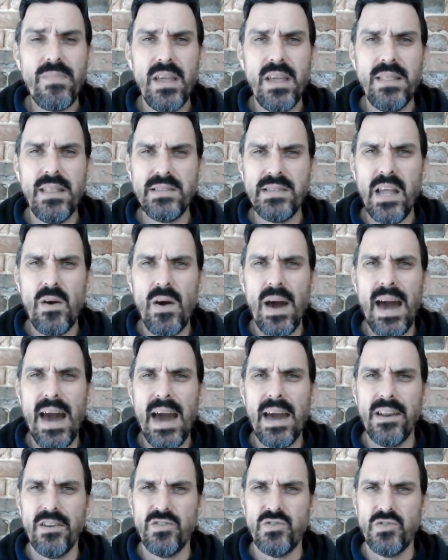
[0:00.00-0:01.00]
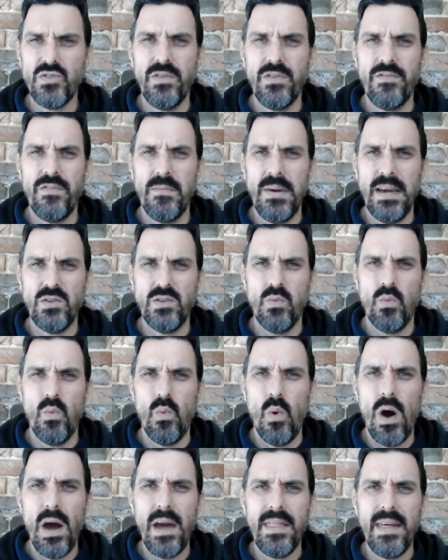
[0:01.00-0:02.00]
There's no hard and true information
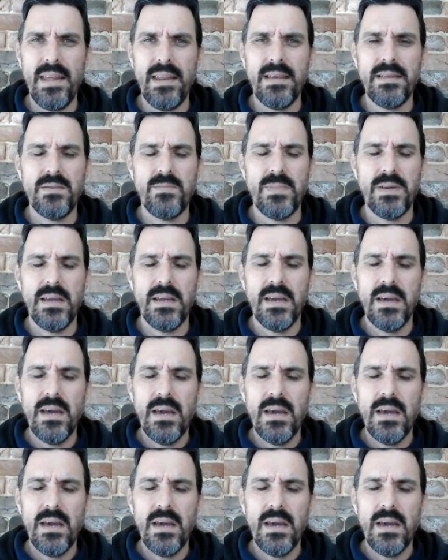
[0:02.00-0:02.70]
why that is, but